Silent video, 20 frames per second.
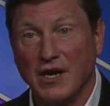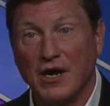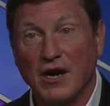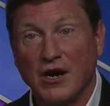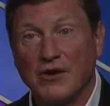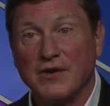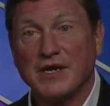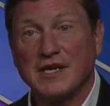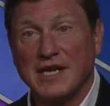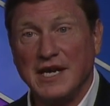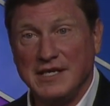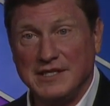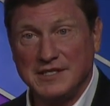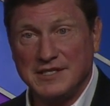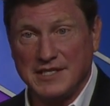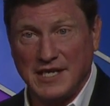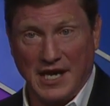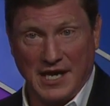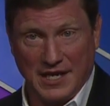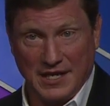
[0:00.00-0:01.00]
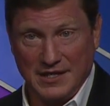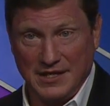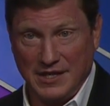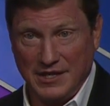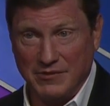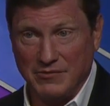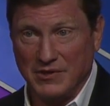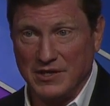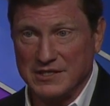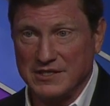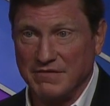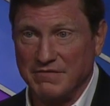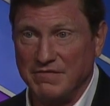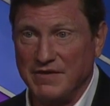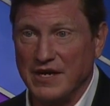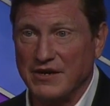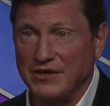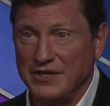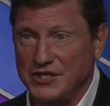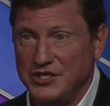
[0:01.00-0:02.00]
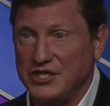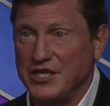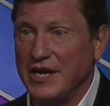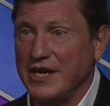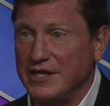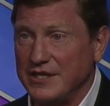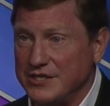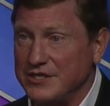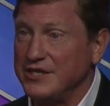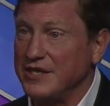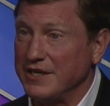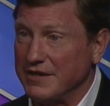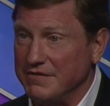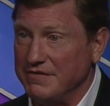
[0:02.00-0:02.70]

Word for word: Hurricane Sandy was a very challenging